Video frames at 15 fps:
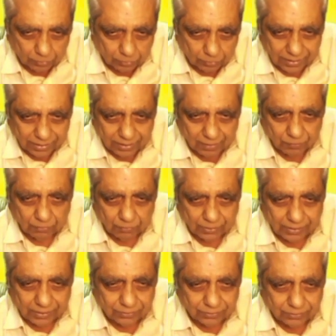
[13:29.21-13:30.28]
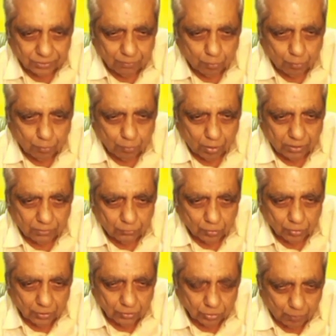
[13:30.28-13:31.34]
V is 3.4. So
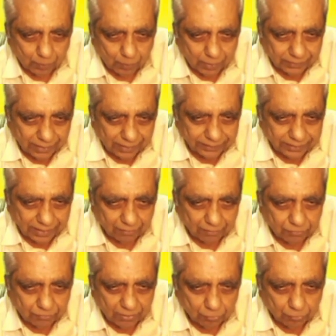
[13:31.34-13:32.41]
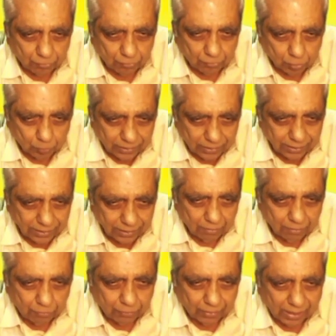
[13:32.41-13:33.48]
my delta V would be
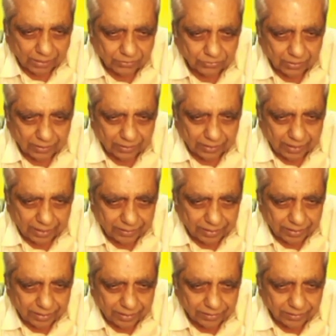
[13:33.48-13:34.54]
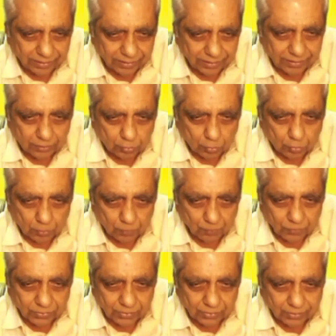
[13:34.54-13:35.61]
fractional error into
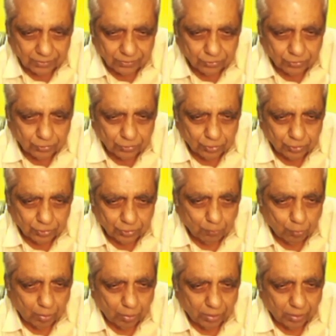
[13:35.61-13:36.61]
this 3.4.